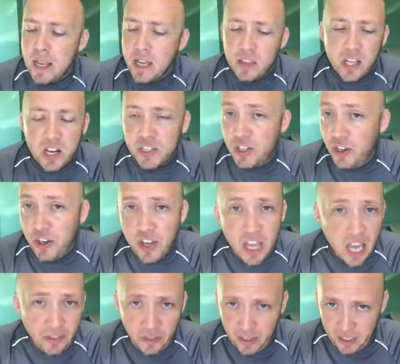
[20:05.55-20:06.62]
There's
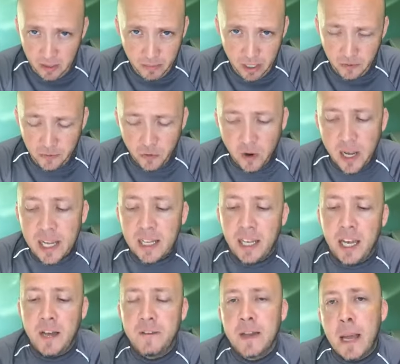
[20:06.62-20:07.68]
nothing to be afraid
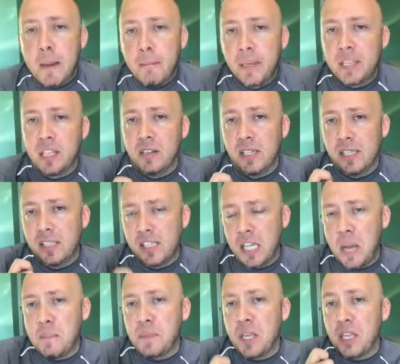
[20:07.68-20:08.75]
of, but there is
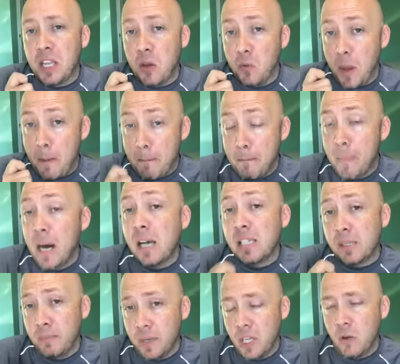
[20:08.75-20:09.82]
something that we
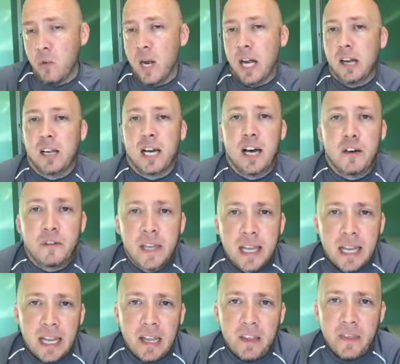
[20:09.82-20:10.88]
must be aware of,
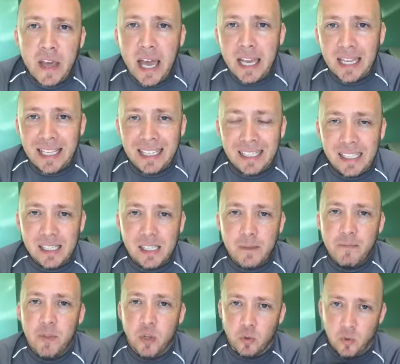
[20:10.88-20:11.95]
and that is
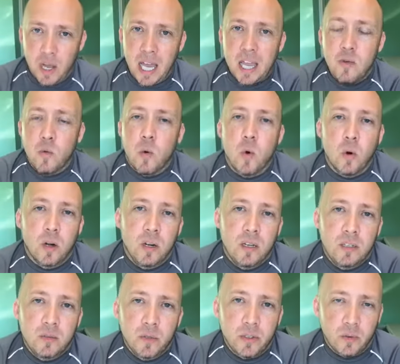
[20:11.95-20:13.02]
the right war
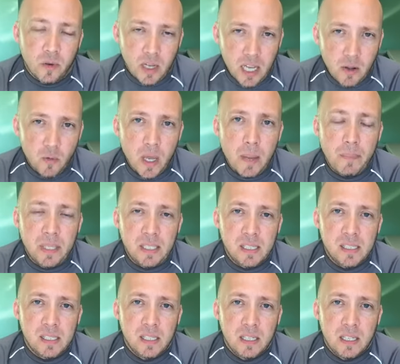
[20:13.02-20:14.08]
with the right
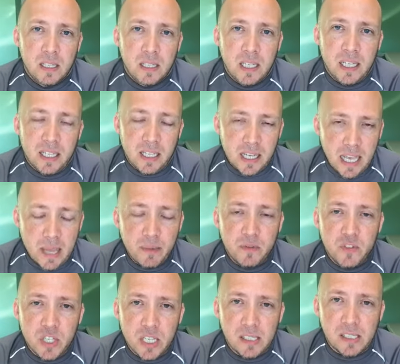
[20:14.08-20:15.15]
weapons in the name of
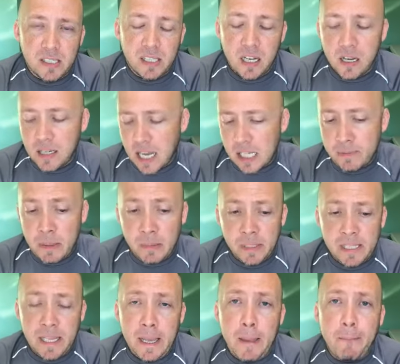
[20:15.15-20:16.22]
Jesus. And all God's people
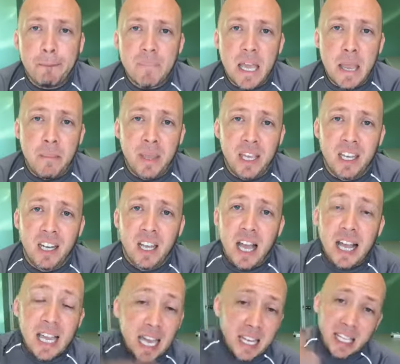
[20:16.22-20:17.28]
said, Amen.
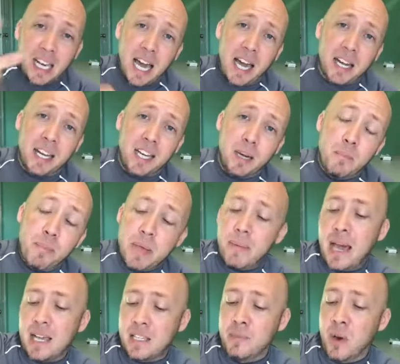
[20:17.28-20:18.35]
I got to get out of here. Be
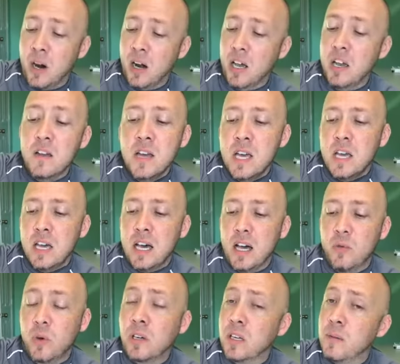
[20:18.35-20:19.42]
back tomorrow. Uh,
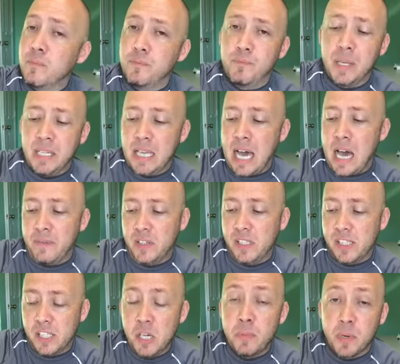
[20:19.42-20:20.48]
we're going to be diving
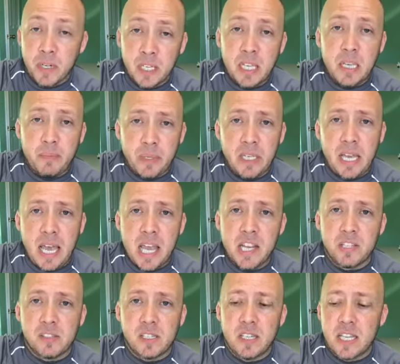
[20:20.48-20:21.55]
super deep into
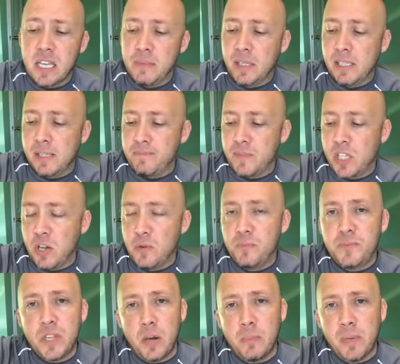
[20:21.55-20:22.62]
angels and demons, so
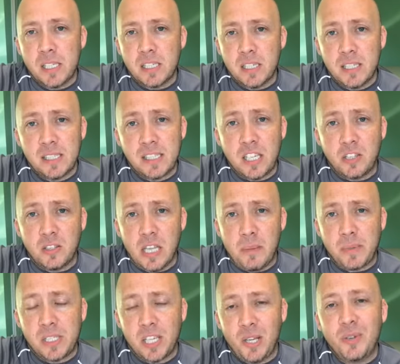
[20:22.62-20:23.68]
don't miss a single
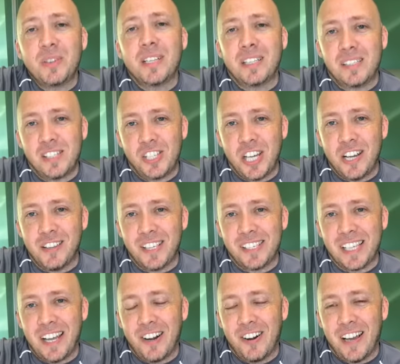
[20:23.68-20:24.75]
episode and share this
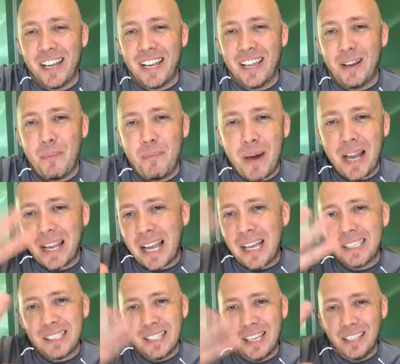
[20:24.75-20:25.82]
out right now. Bye,
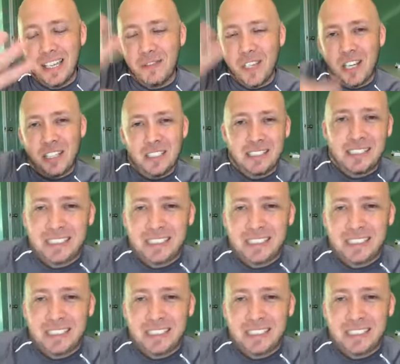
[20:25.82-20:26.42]
guys. I love y'all.